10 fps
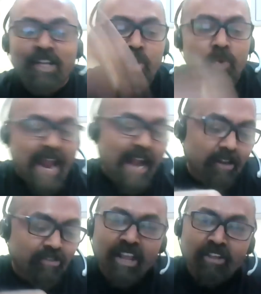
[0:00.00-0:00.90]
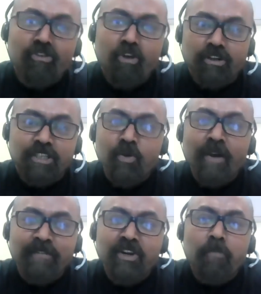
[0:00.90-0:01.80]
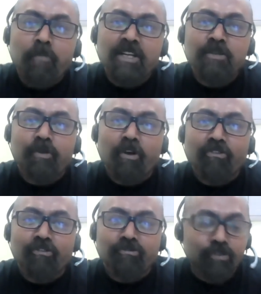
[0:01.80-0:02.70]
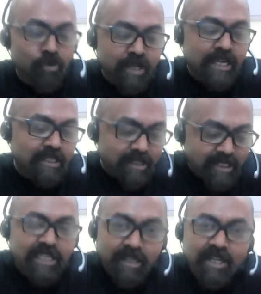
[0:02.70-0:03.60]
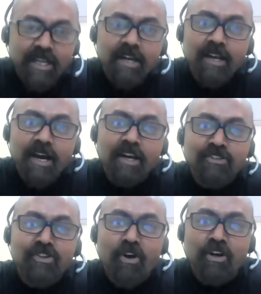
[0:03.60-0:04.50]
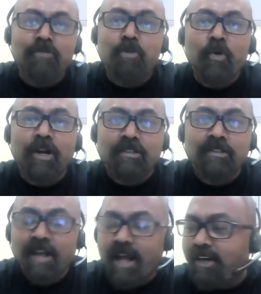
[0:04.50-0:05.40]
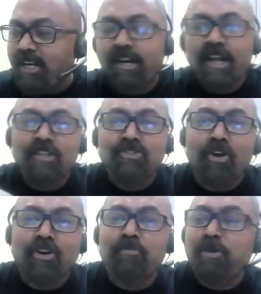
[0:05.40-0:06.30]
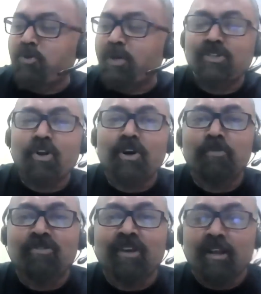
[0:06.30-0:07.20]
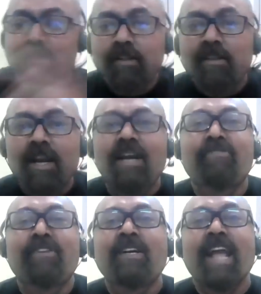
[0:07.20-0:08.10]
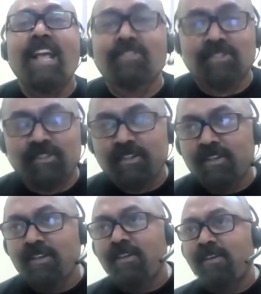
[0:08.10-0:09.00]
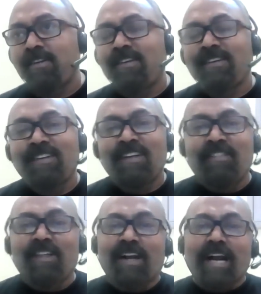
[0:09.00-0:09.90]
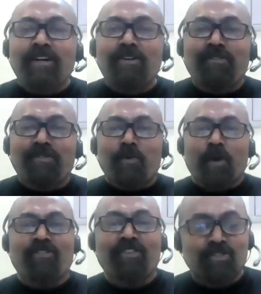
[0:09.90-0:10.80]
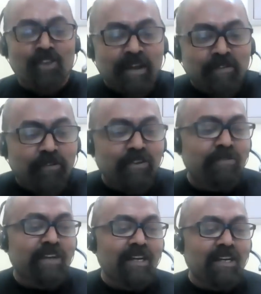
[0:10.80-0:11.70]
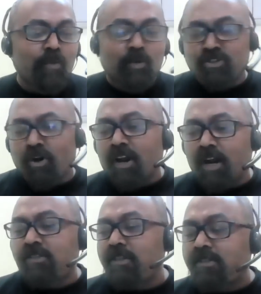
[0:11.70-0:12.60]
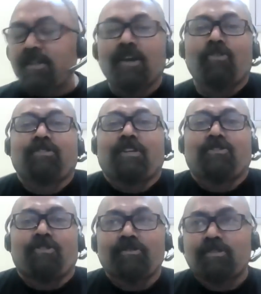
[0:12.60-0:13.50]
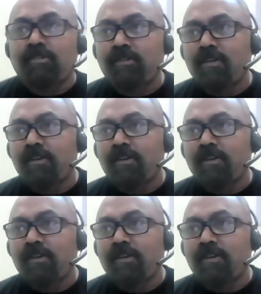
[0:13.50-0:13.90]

You had 3 slots and you have a normalization process. Look at the DLR in slot number 1 and DLR in slot number 2 and slot number 3. These are 3 different tests. The kind of question, the level of difficulty was not consistent across 3 slots.